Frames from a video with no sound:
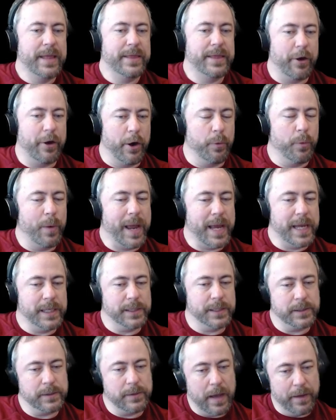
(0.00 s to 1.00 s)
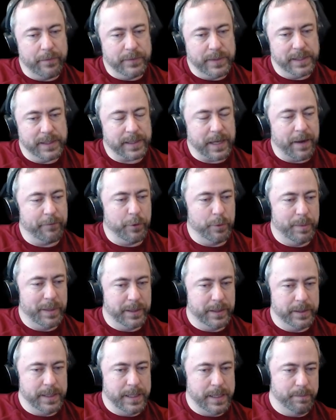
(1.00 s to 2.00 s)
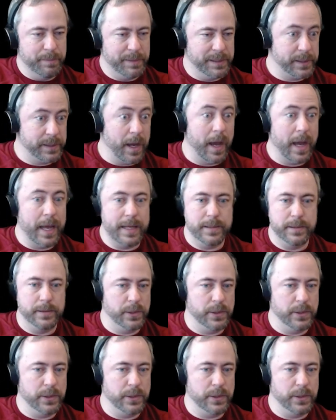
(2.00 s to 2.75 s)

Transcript: There are ways of discoverability besides